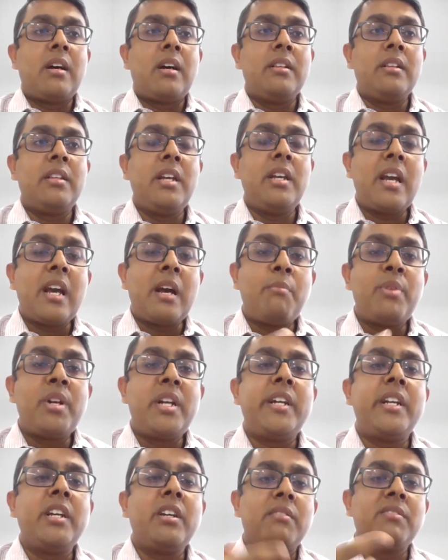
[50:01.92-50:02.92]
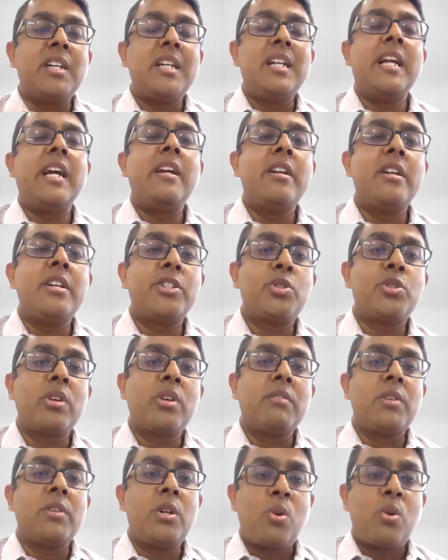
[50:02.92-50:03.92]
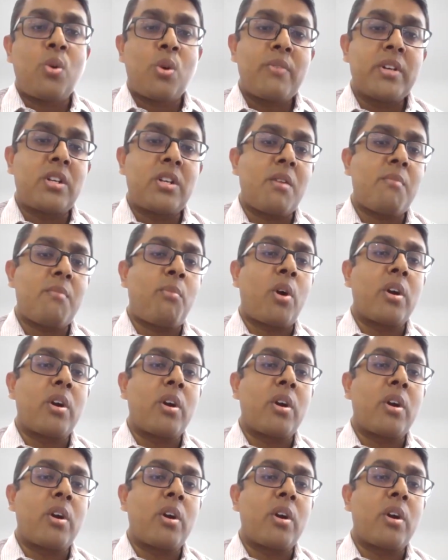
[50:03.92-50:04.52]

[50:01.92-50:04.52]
the ability of the lenders to give a loan without